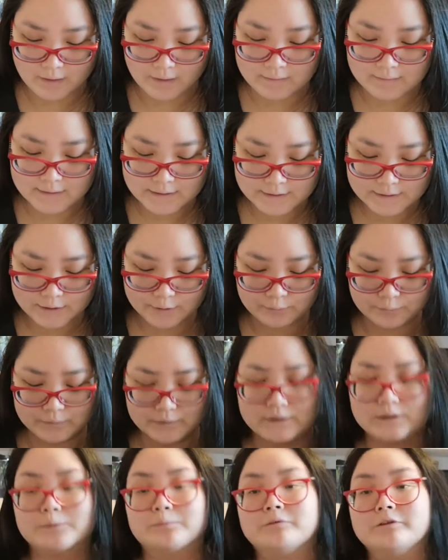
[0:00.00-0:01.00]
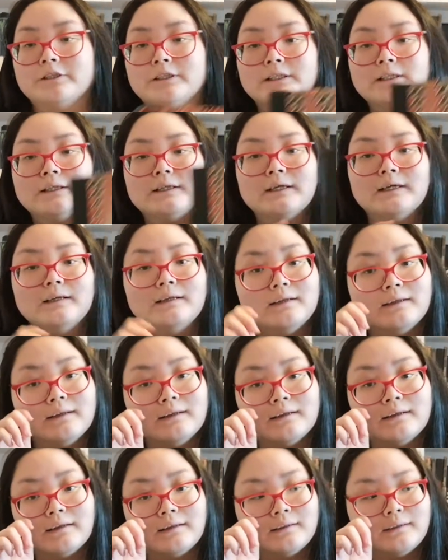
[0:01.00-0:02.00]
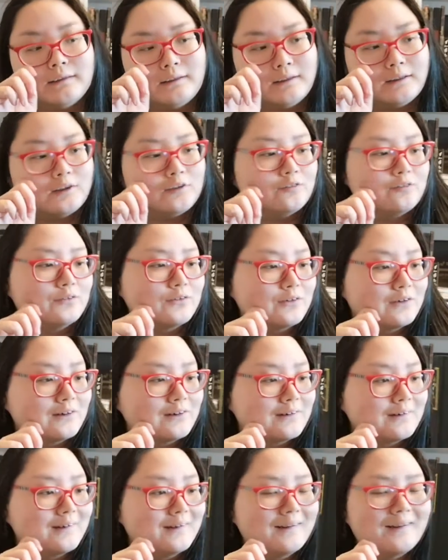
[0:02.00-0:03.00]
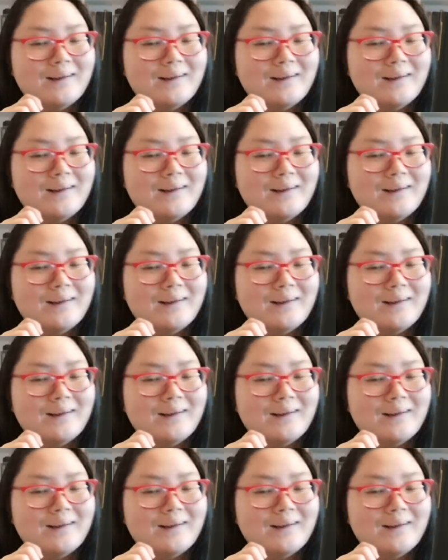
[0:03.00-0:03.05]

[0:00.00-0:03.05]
this was printed in 1984.